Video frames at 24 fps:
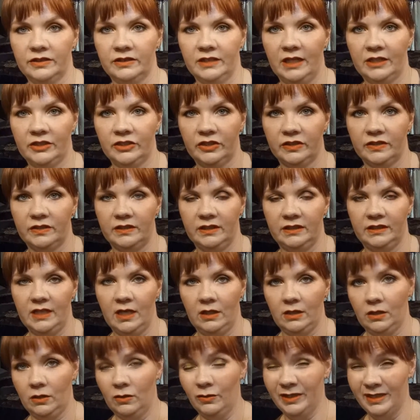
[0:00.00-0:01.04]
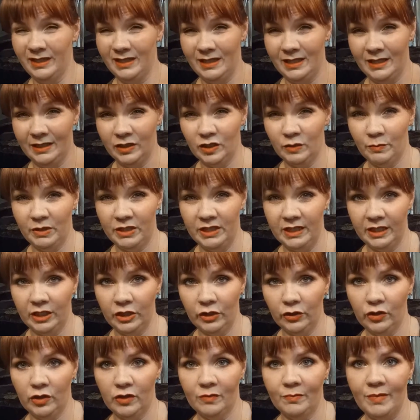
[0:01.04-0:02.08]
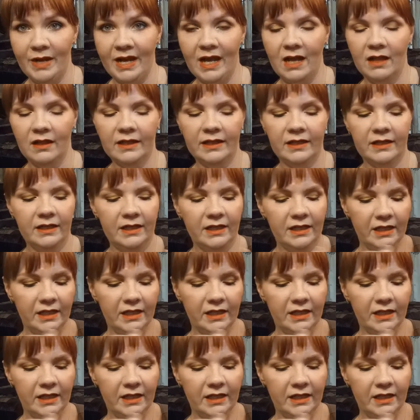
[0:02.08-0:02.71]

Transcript: not just the yellow in this particular palette.